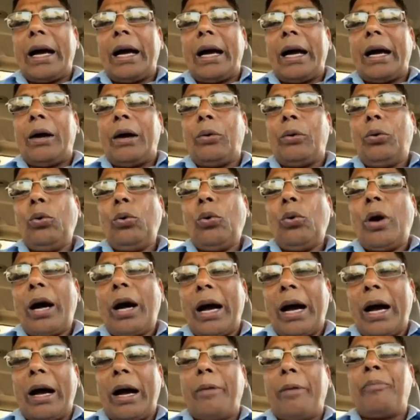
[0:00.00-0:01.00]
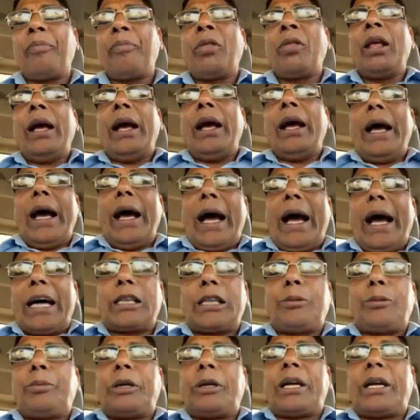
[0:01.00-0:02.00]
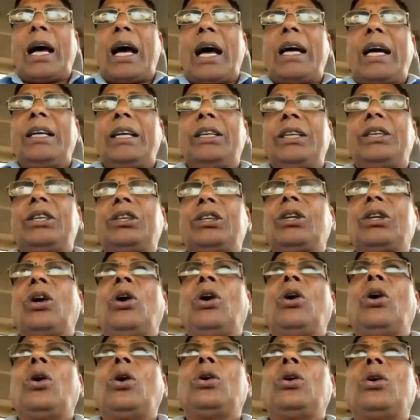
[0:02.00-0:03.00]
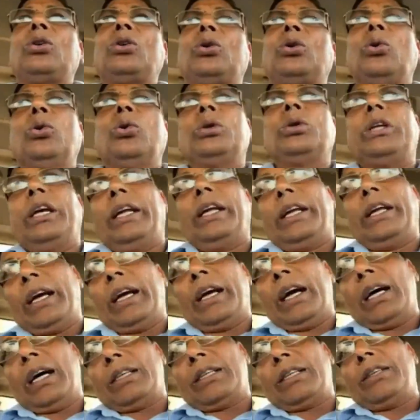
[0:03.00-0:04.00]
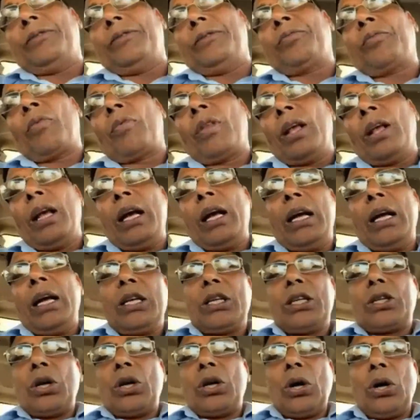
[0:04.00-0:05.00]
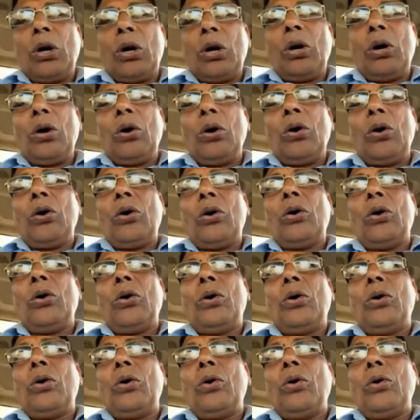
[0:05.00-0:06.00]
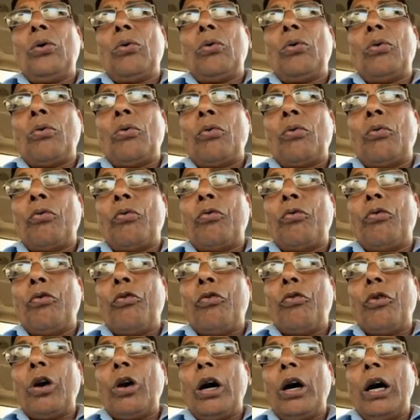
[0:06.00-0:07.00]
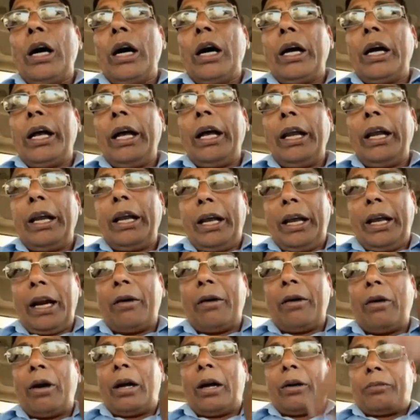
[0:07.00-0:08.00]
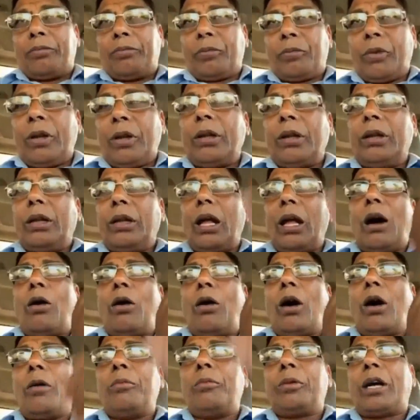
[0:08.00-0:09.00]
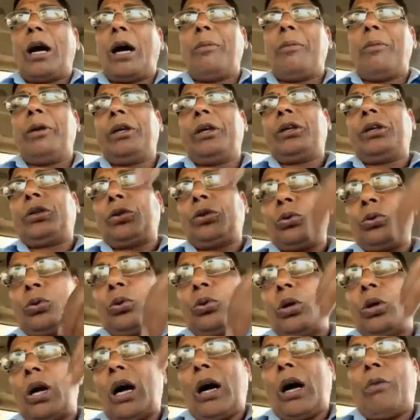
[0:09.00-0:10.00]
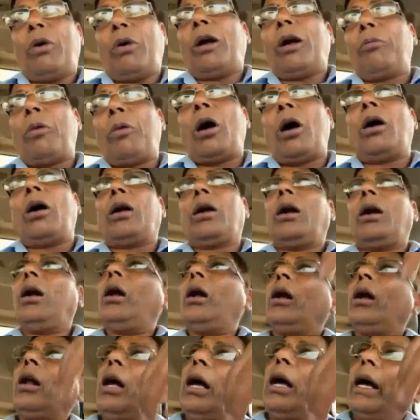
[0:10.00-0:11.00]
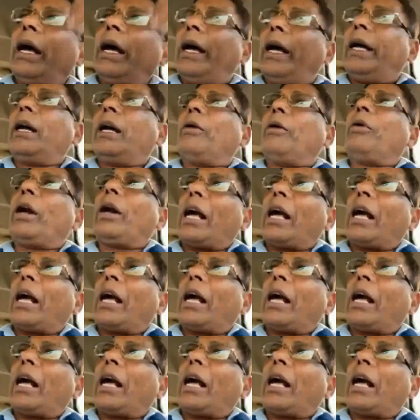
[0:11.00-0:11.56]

who have expertise on those areas. So, in our now I'm coming to our model and our